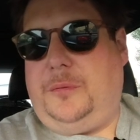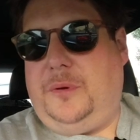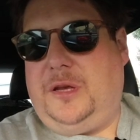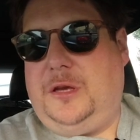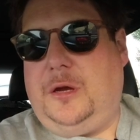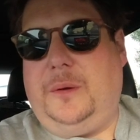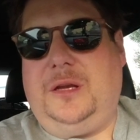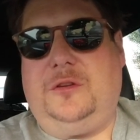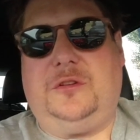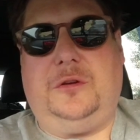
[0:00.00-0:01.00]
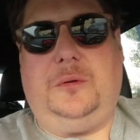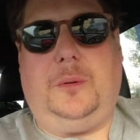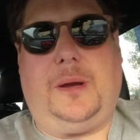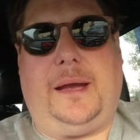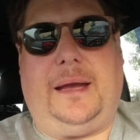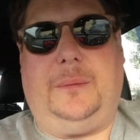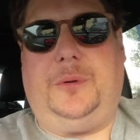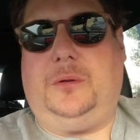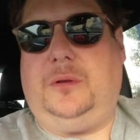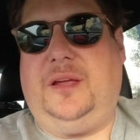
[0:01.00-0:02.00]
We're going to
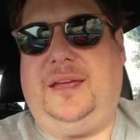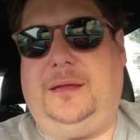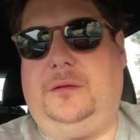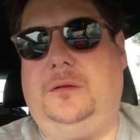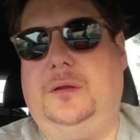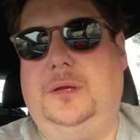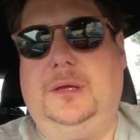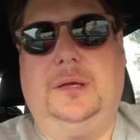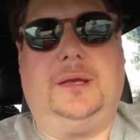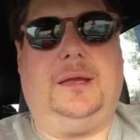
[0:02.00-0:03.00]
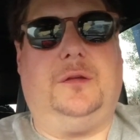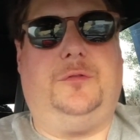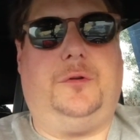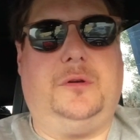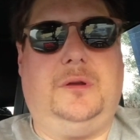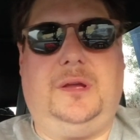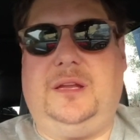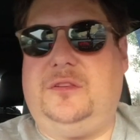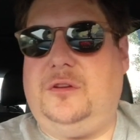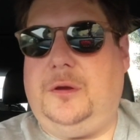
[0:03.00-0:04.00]
Apple Hill, California.
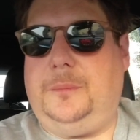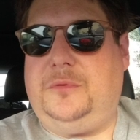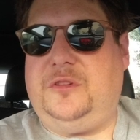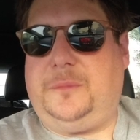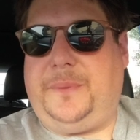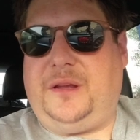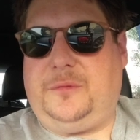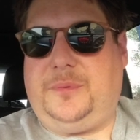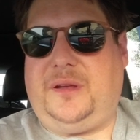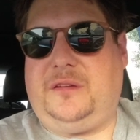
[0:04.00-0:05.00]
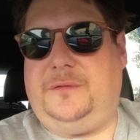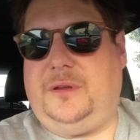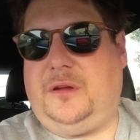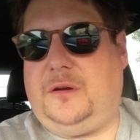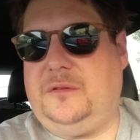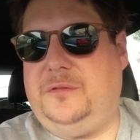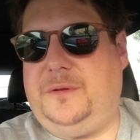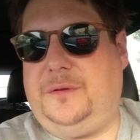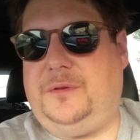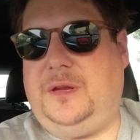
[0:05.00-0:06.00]
It's up just past Pleasantville on
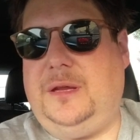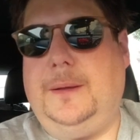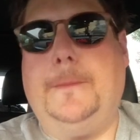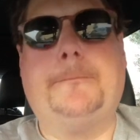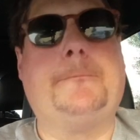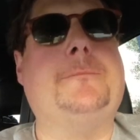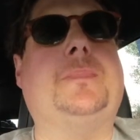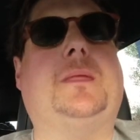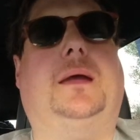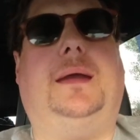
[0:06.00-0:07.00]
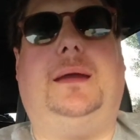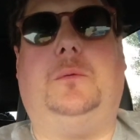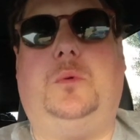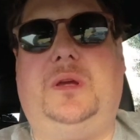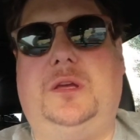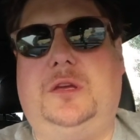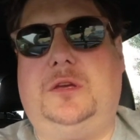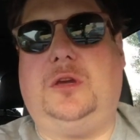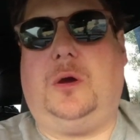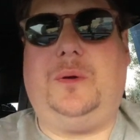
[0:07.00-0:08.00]
50. And we're
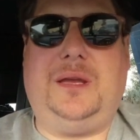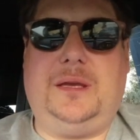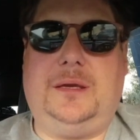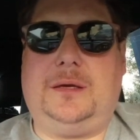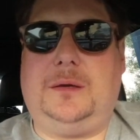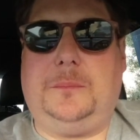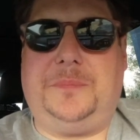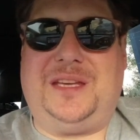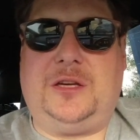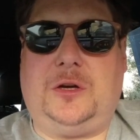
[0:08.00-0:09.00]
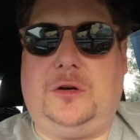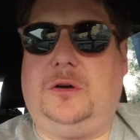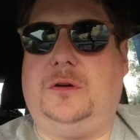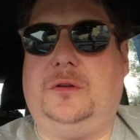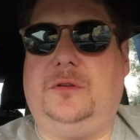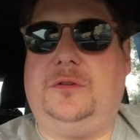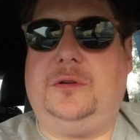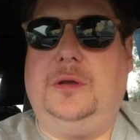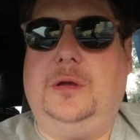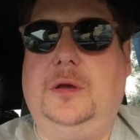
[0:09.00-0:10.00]
going because,
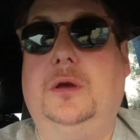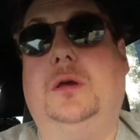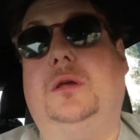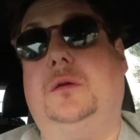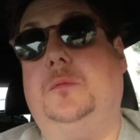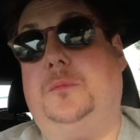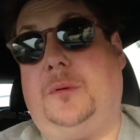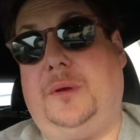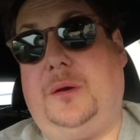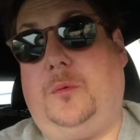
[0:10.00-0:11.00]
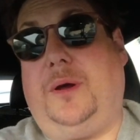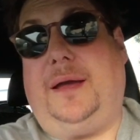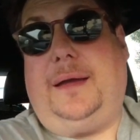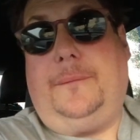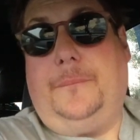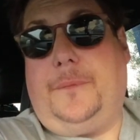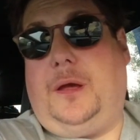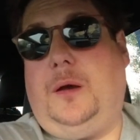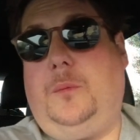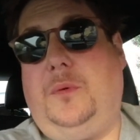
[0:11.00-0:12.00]
probably aware,
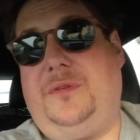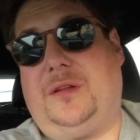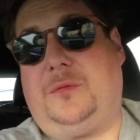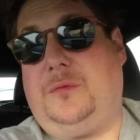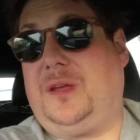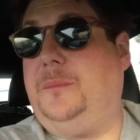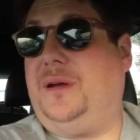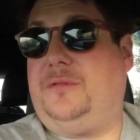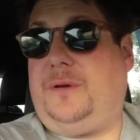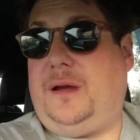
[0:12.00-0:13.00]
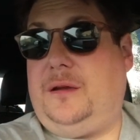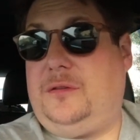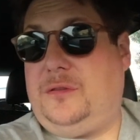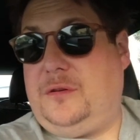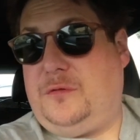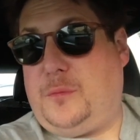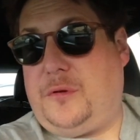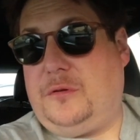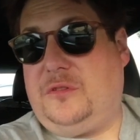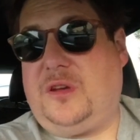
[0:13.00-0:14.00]
we've had some really bad fires that have
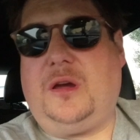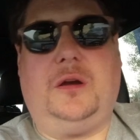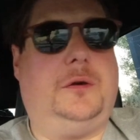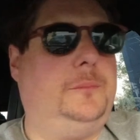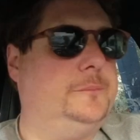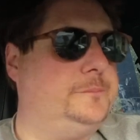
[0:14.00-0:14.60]
approached Tahoe.